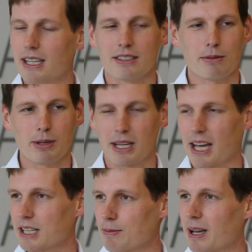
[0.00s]
There's a big
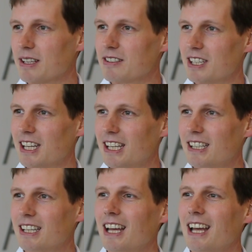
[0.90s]
expat
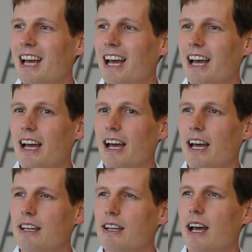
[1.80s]
scene,
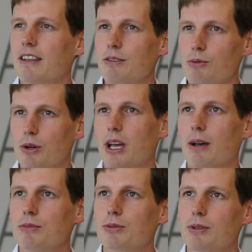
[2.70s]
and I think what
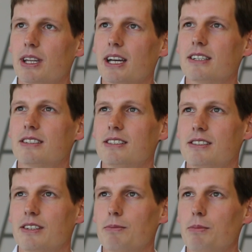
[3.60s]
comes with that
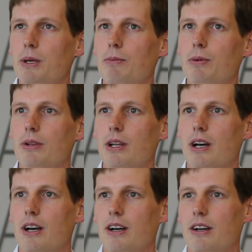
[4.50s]
is that people
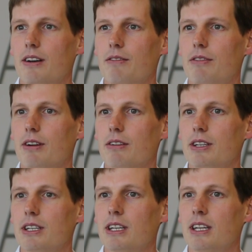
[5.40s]
are
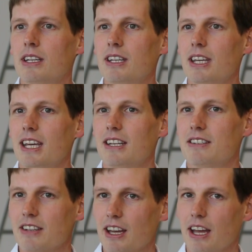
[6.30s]
very keen
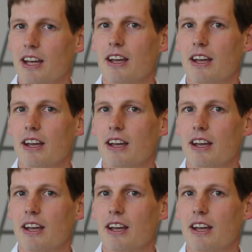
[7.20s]
to